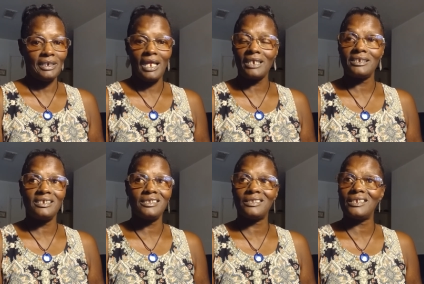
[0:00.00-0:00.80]
And I could
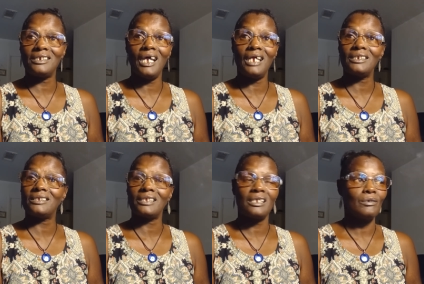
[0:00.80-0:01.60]
just see Donnie
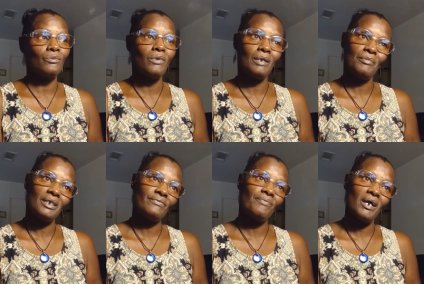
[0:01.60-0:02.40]
saying, What
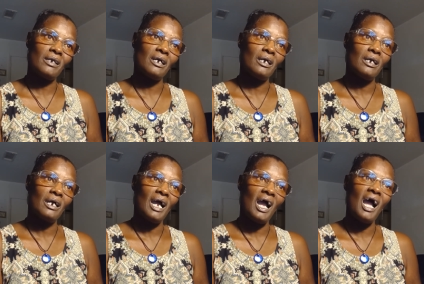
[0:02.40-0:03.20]
motherfucker?
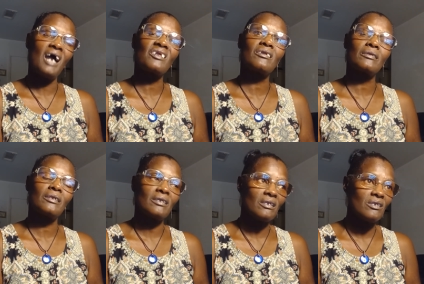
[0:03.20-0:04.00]
I'll
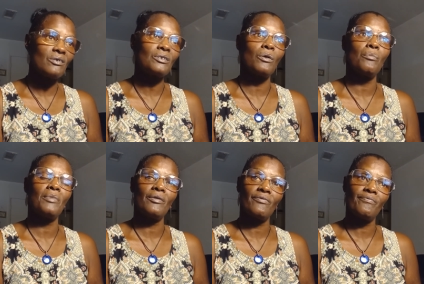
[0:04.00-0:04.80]
kill your
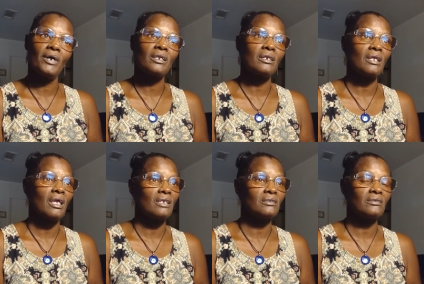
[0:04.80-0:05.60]
motherfucking